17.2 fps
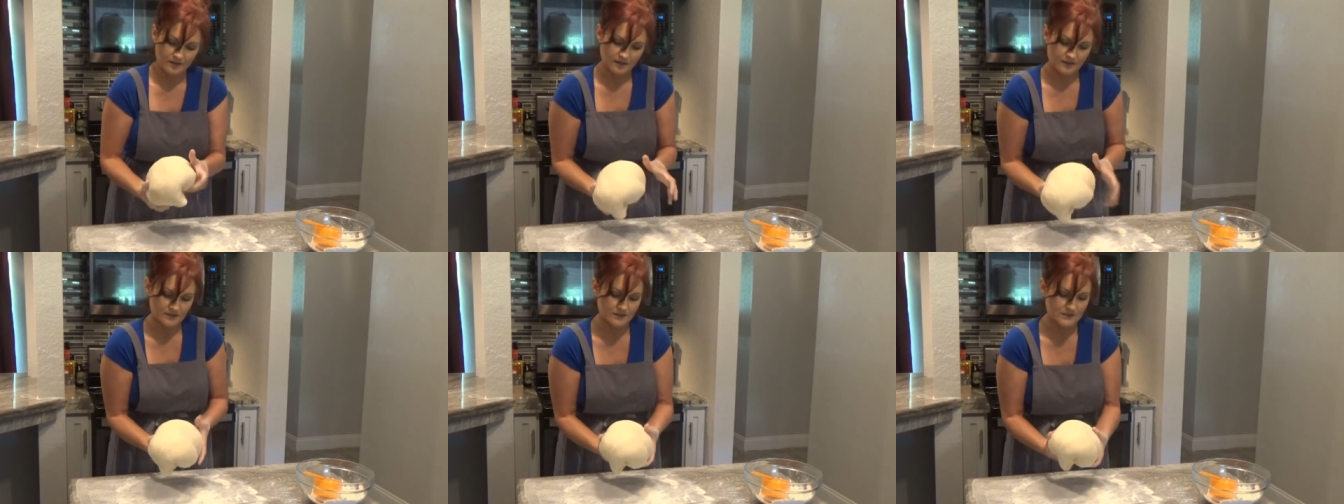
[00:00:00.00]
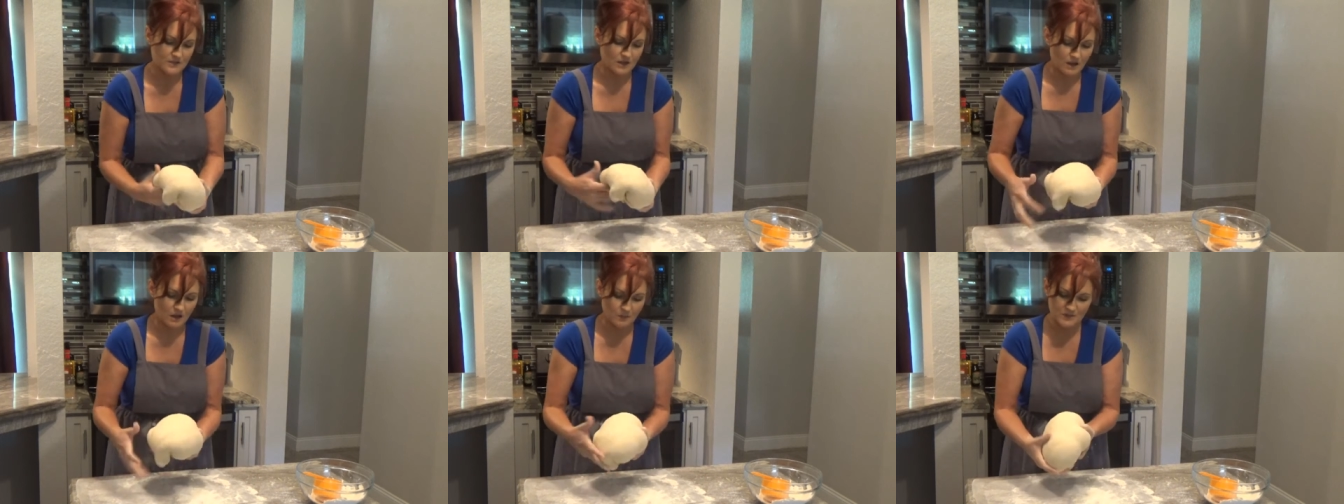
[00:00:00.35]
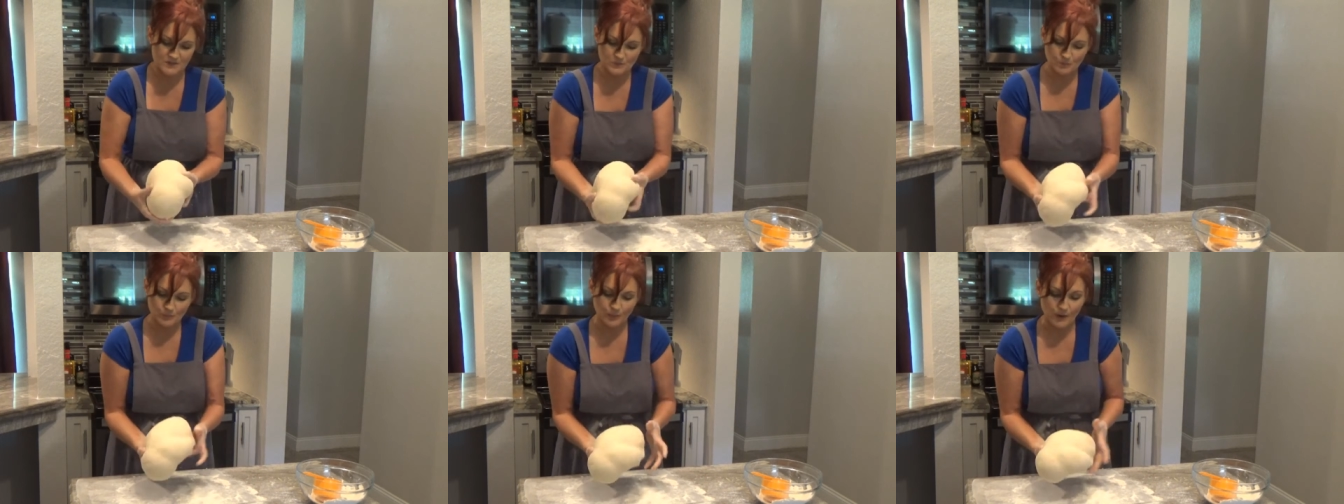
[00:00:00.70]
The top
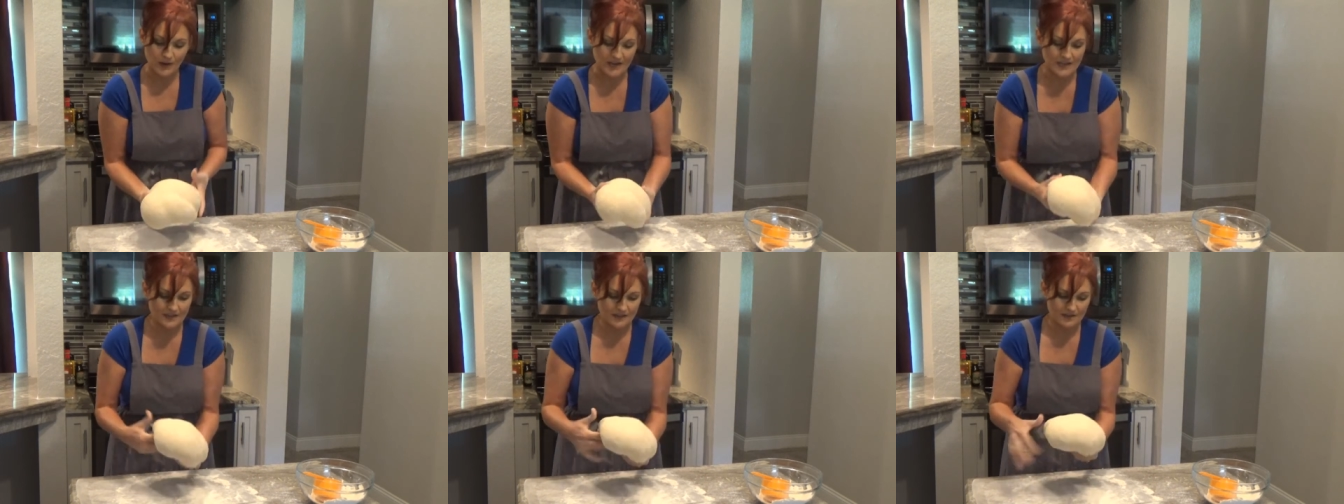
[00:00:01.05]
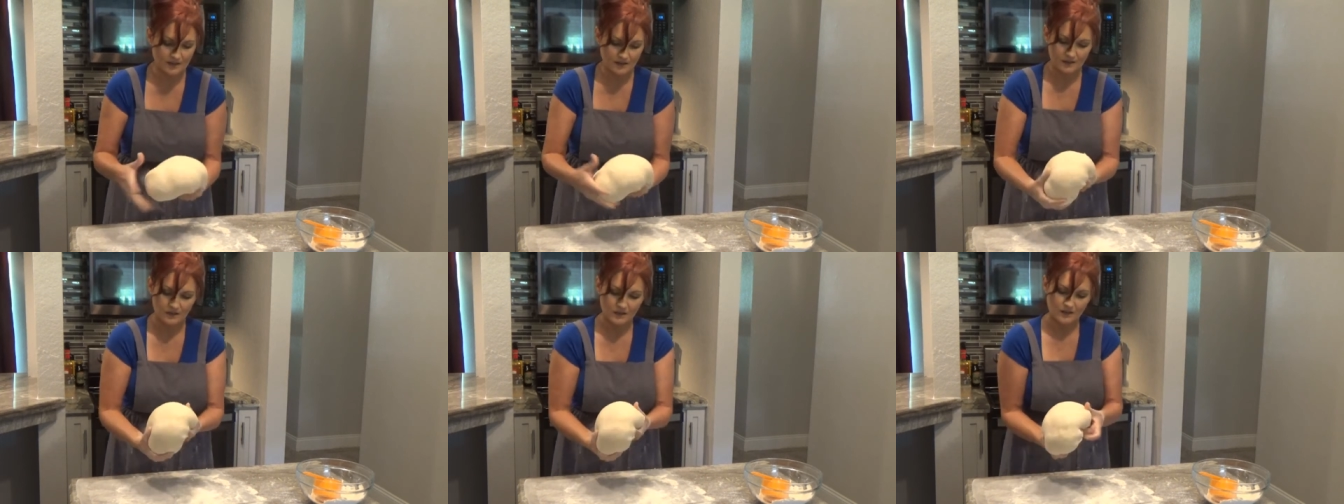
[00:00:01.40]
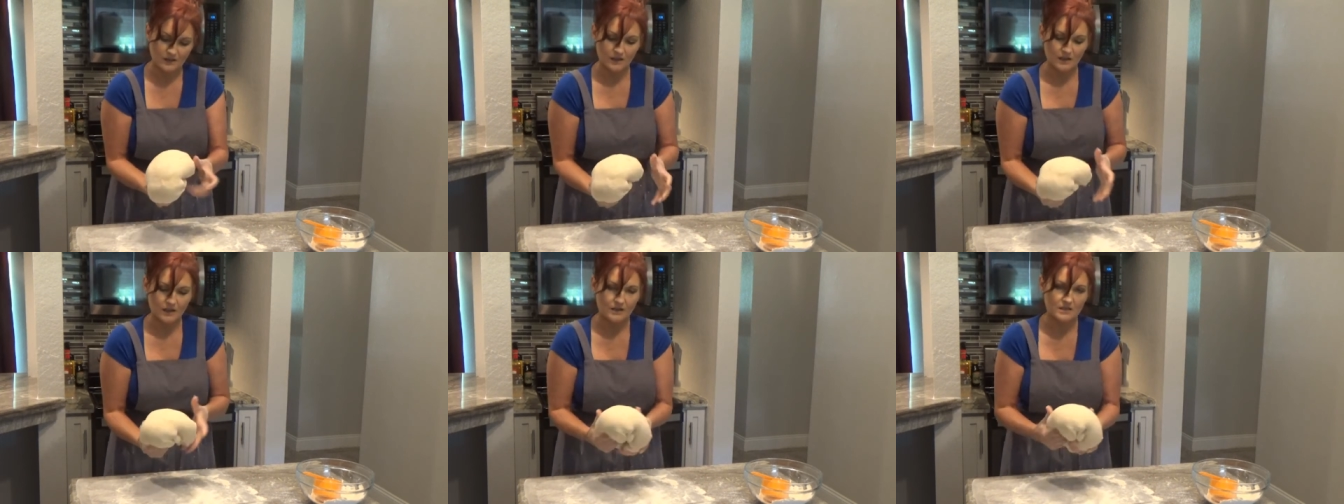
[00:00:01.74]
is breaking
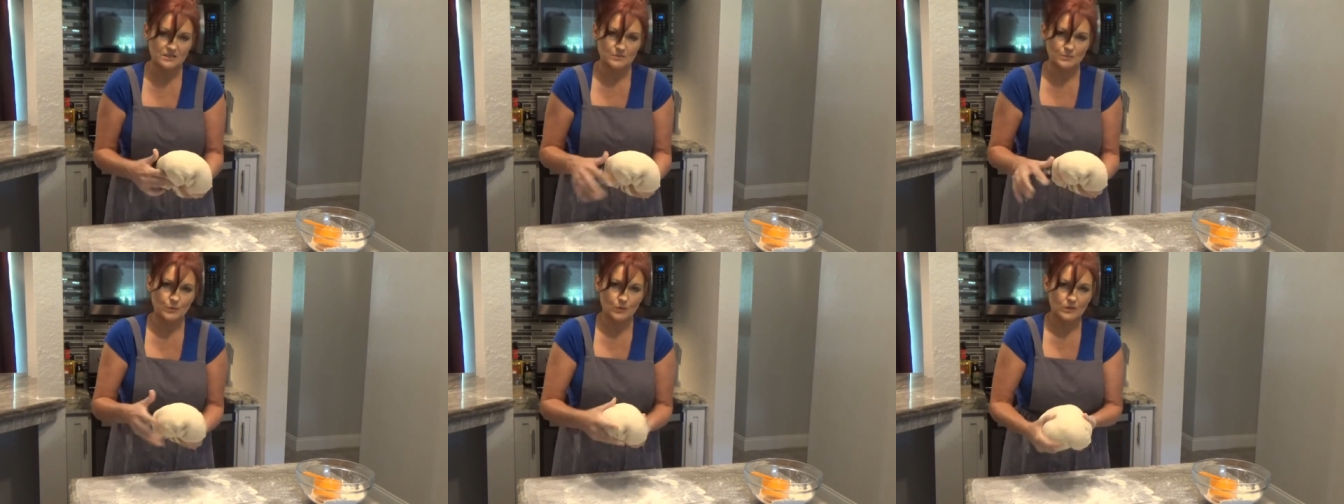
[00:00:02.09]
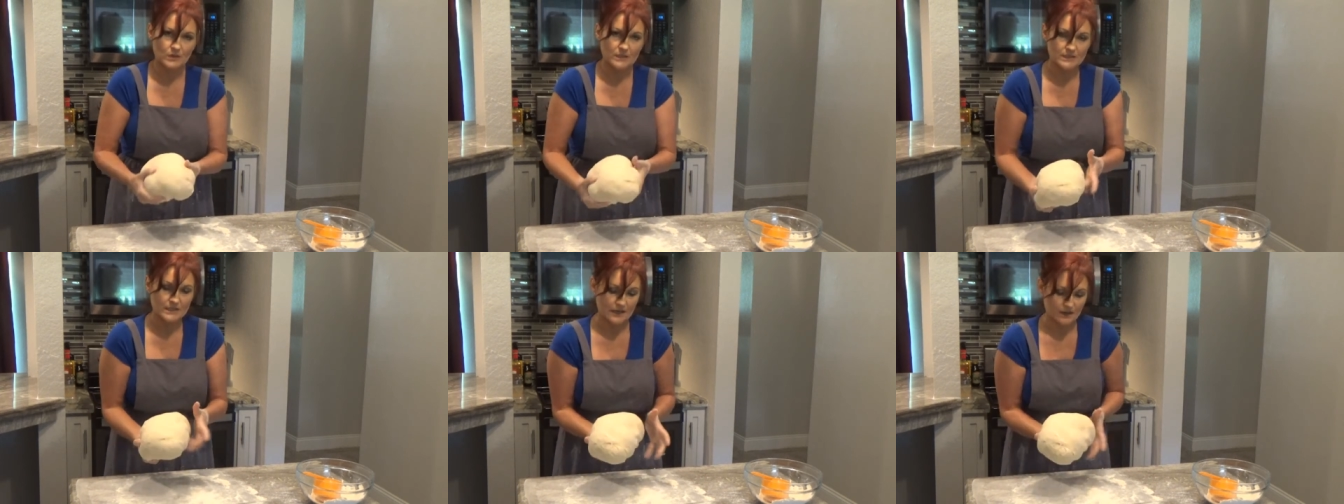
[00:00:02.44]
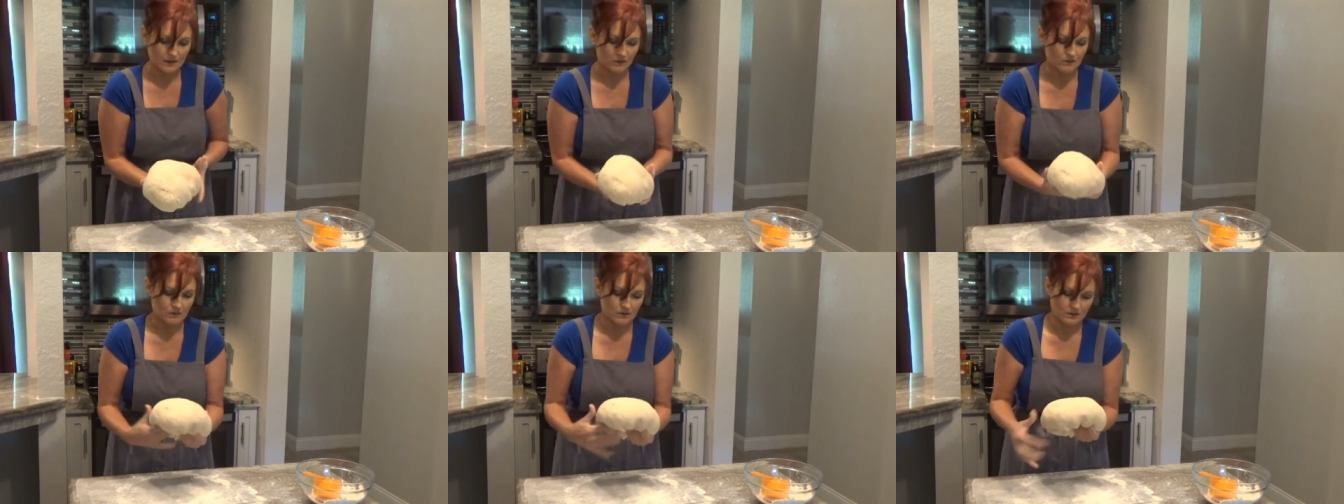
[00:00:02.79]
and it's pulling
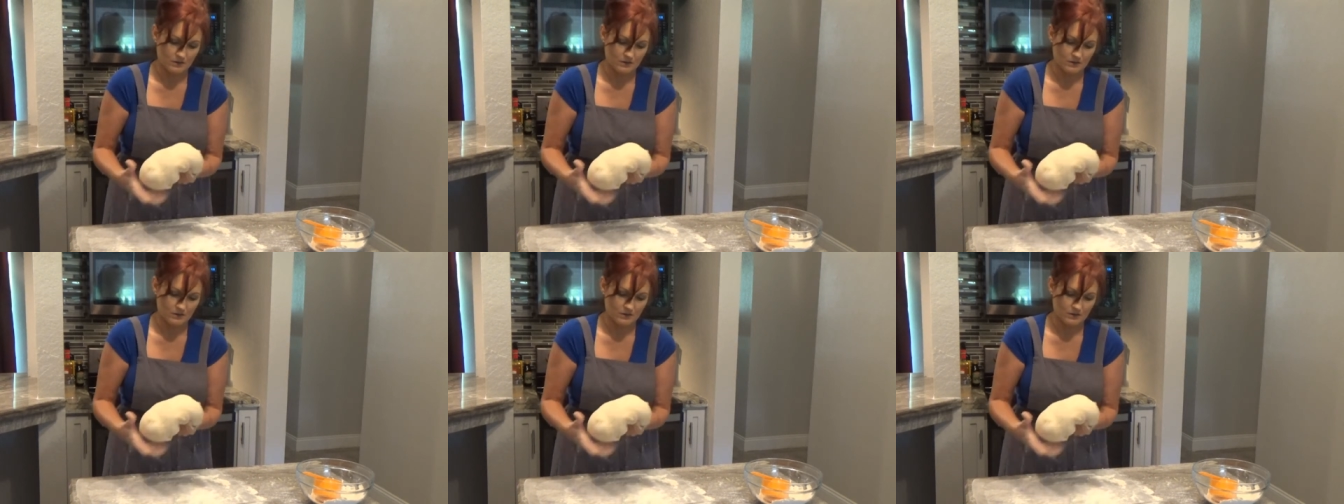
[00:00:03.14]
down.